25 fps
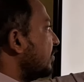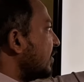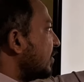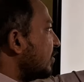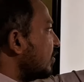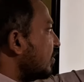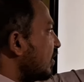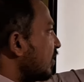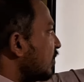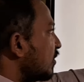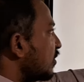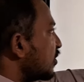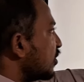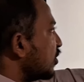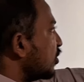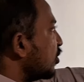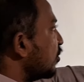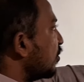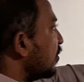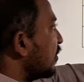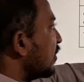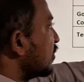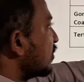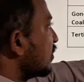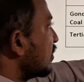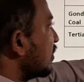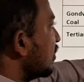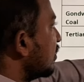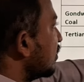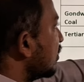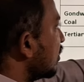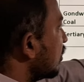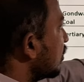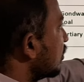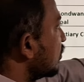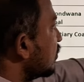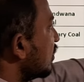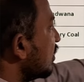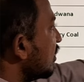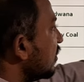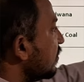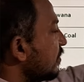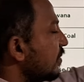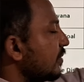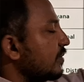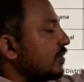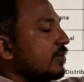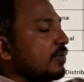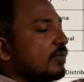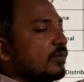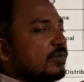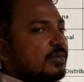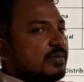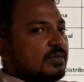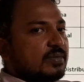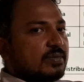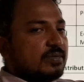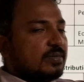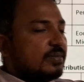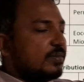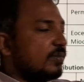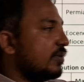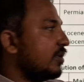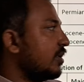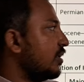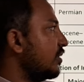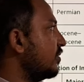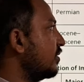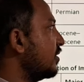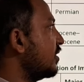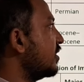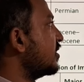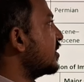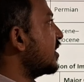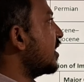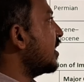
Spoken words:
between Eocene to Miocene, Cenozoic between two. These